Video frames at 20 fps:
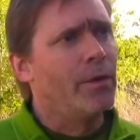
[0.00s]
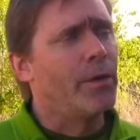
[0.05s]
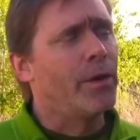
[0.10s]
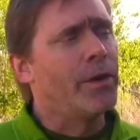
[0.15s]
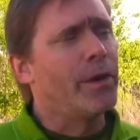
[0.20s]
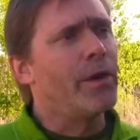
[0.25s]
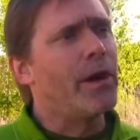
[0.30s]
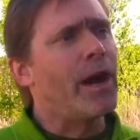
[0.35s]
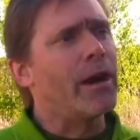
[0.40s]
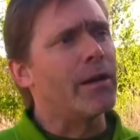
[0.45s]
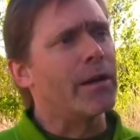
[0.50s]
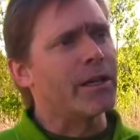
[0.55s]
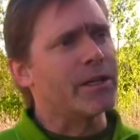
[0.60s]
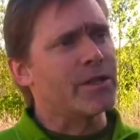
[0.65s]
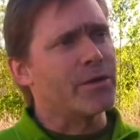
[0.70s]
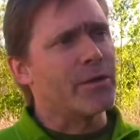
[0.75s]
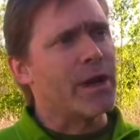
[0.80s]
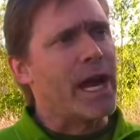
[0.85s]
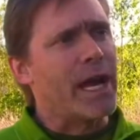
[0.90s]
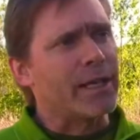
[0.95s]
Well, there are
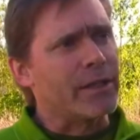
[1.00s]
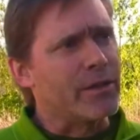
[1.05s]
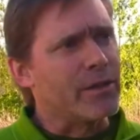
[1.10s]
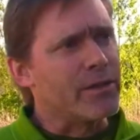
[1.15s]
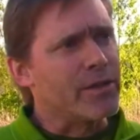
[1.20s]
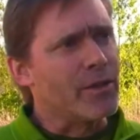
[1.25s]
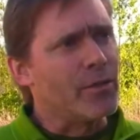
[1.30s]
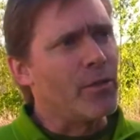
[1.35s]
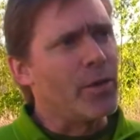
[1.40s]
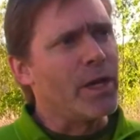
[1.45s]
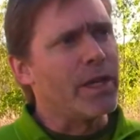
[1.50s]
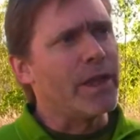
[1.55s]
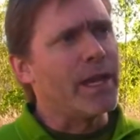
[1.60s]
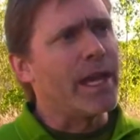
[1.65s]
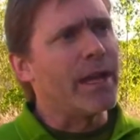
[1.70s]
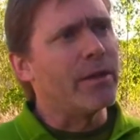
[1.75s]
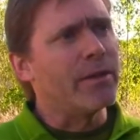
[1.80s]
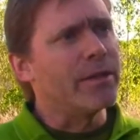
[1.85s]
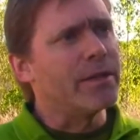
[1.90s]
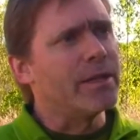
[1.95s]
extractors. The one
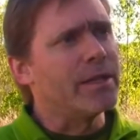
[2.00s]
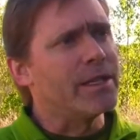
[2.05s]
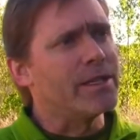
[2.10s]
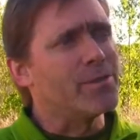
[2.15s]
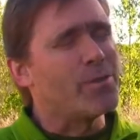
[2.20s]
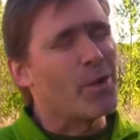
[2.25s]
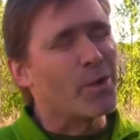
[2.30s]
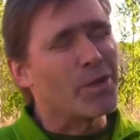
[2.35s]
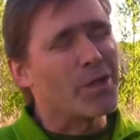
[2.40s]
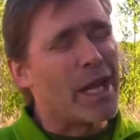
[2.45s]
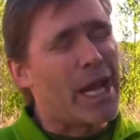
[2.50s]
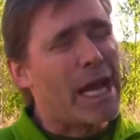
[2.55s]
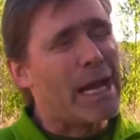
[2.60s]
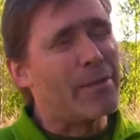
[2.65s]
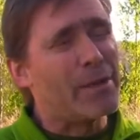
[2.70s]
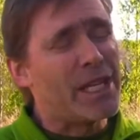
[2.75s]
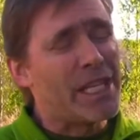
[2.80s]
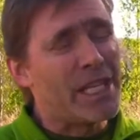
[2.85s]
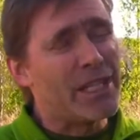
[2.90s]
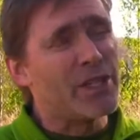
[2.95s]
that is most
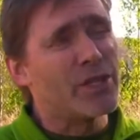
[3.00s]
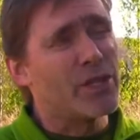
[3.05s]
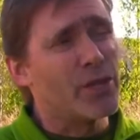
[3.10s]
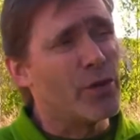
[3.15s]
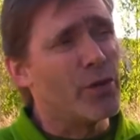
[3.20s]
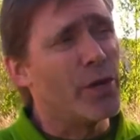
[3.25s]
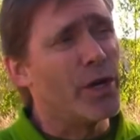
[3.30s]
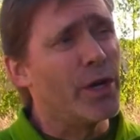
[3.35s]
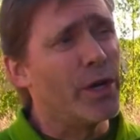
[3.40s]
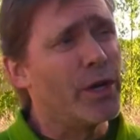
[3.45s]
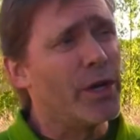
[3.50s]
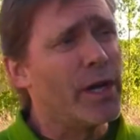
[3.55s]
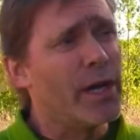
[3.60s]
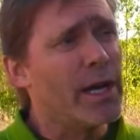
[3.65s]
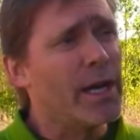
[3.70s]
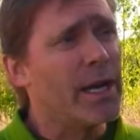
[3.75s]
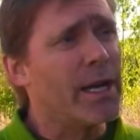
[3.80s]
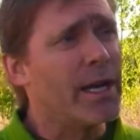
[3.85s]
common is Sawyer.